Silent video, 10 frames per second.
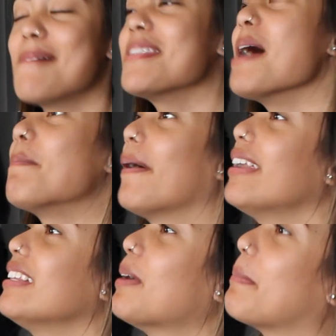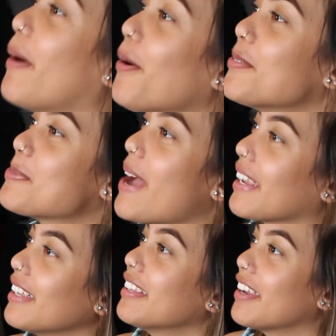I'm not putting the bones
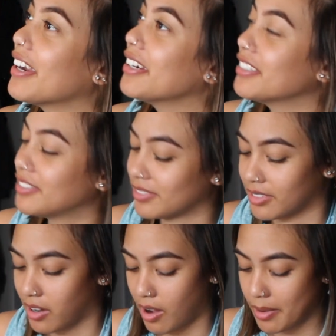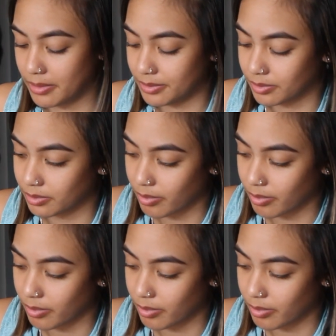back in there. So how much is left?